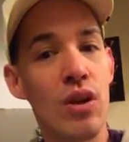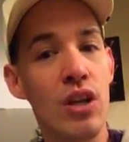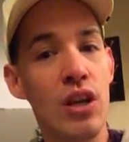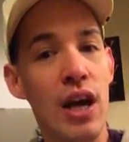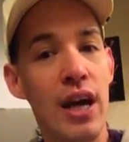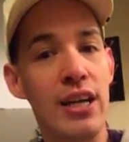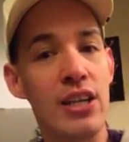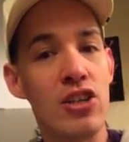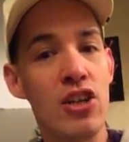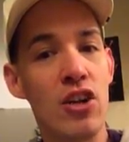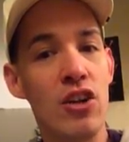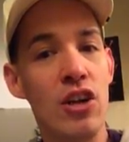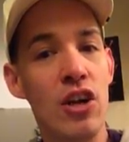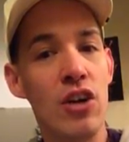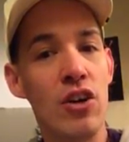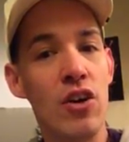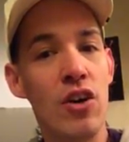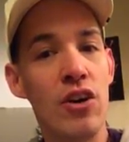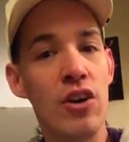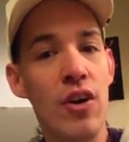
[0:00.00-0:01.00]
I don't know.
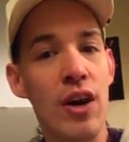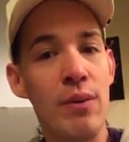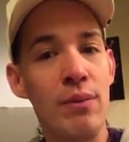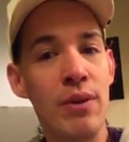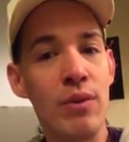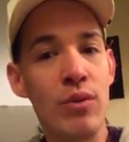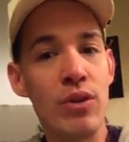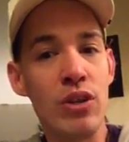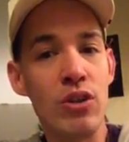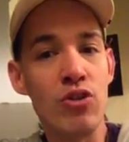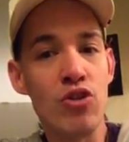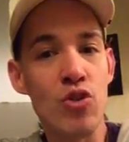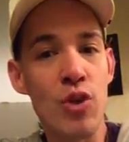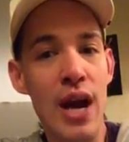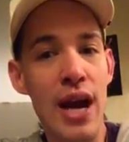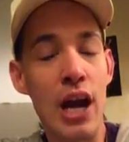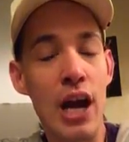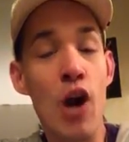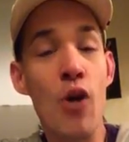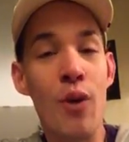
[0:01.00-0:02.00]
No, no, I mean when you
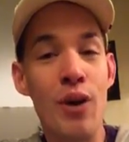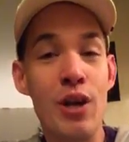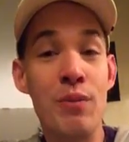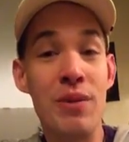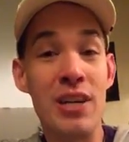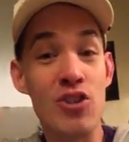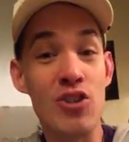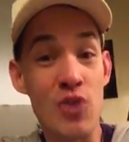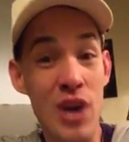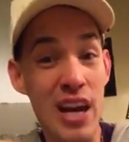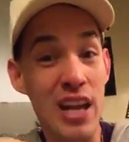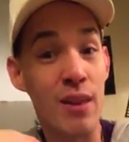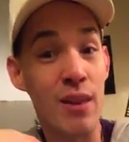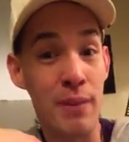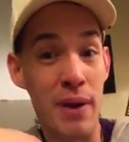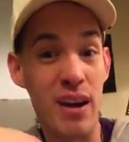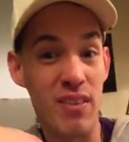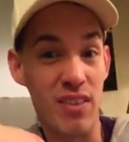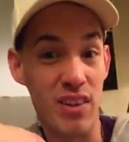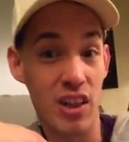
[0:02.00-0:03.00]
drag. Oh, you mean dragging them
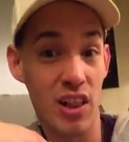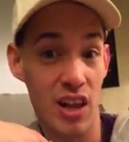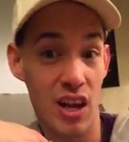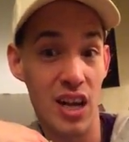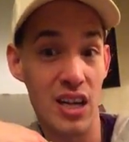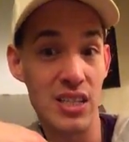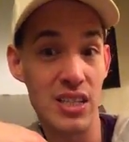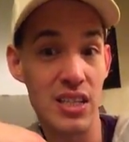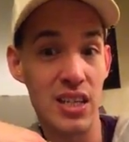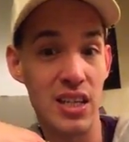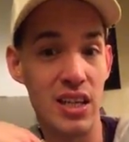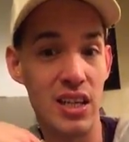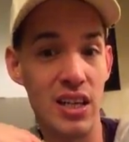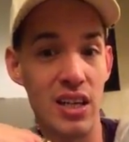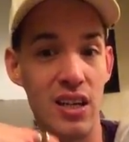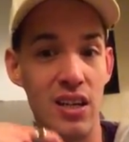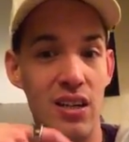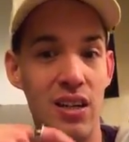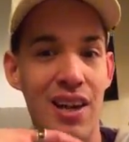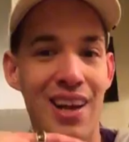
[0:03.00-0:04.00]
out of the closet?
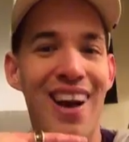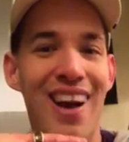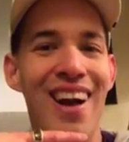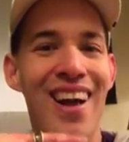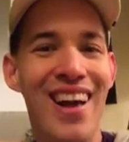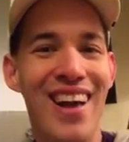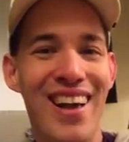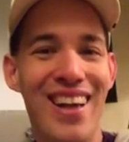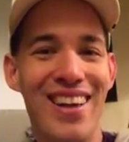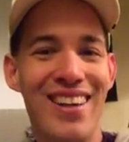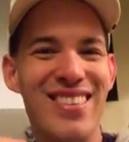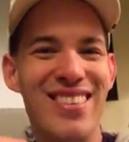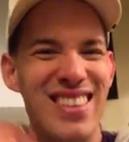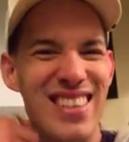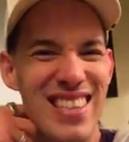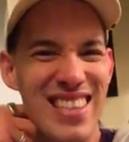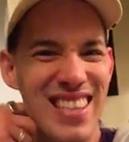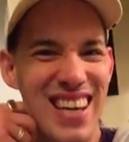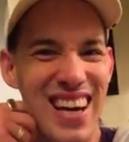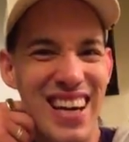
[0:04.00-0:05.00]

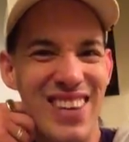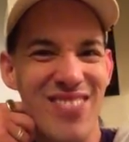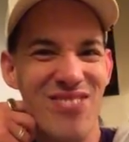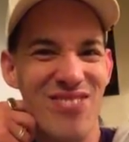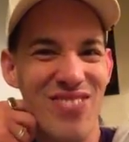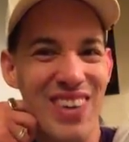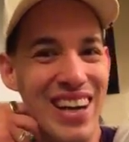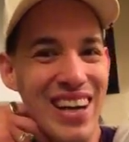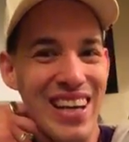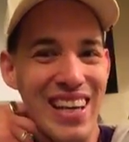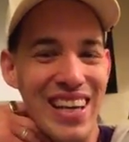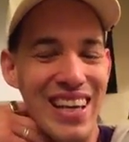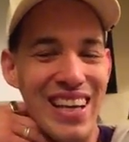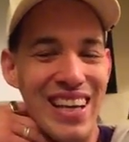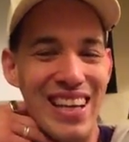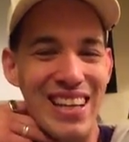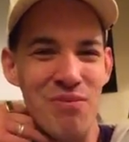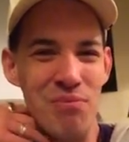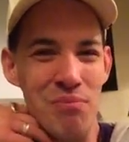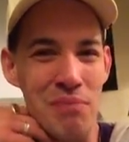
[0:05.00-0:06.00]
That's kind of
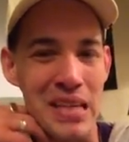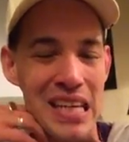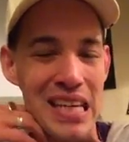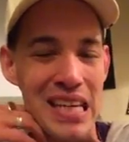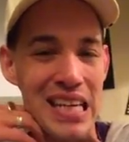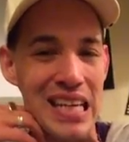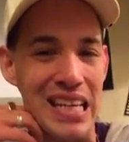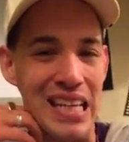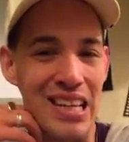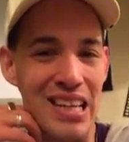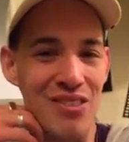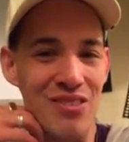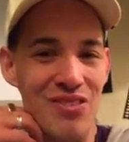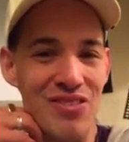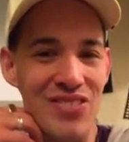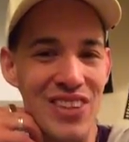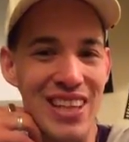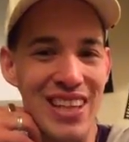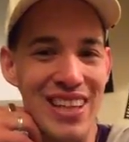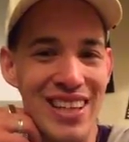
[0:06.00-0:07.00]
funny and mean.
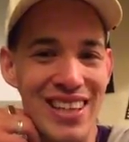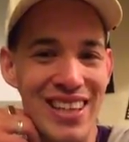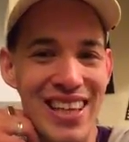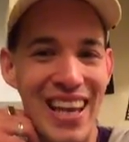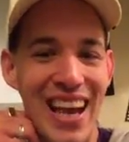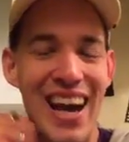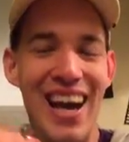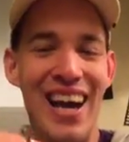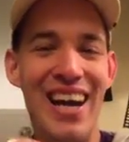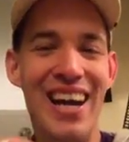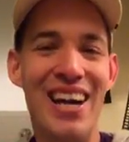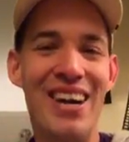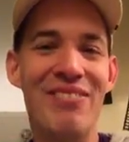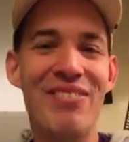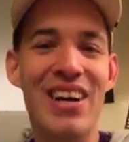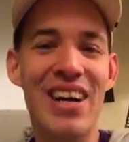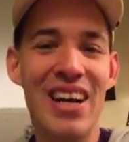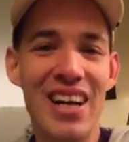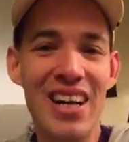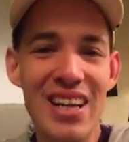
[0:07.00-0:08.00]
Yeah.
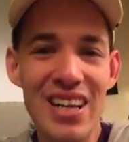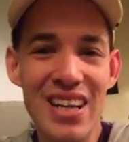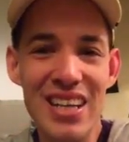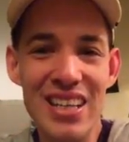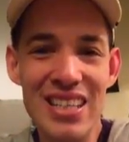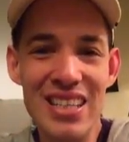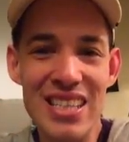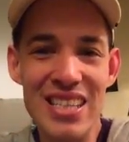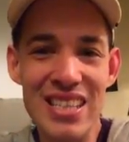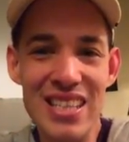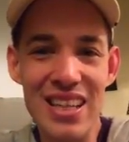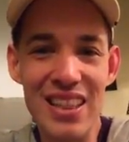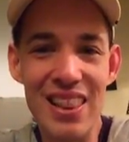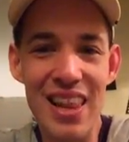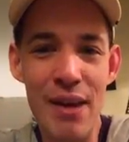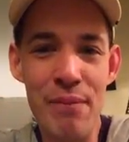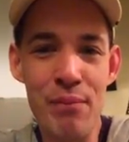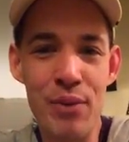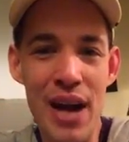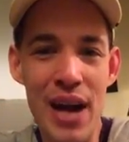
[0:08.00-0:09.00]

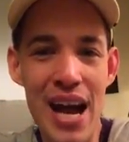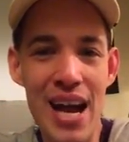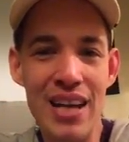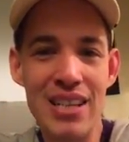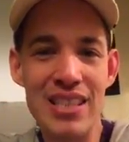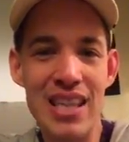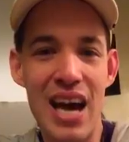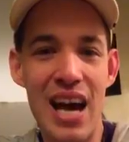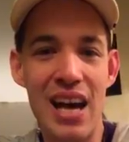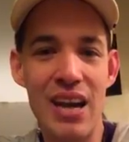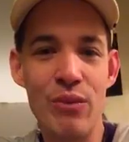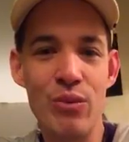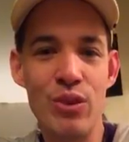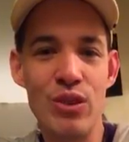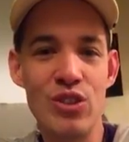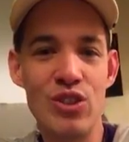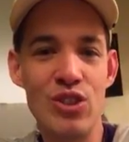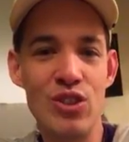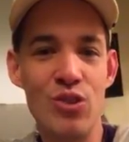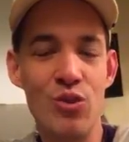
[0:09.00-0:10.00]
Celebrex. I
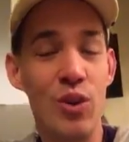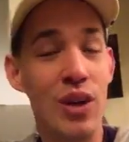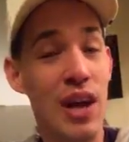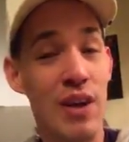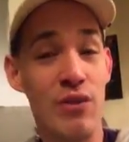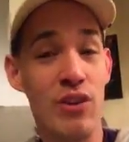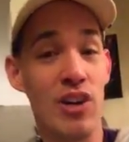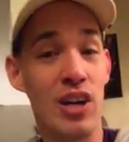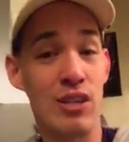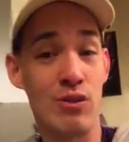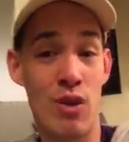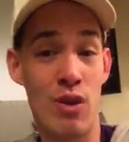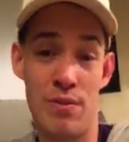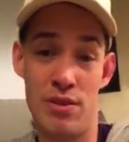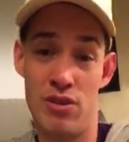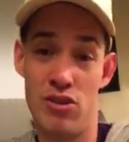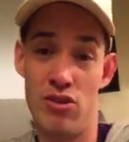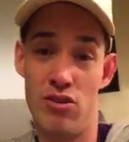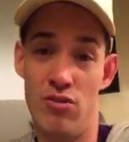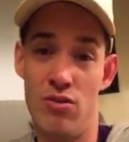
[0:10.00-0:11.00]
will do whatever you guys want
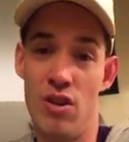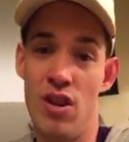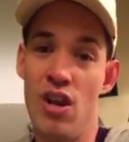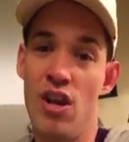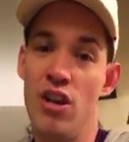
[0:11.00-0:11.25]
me to.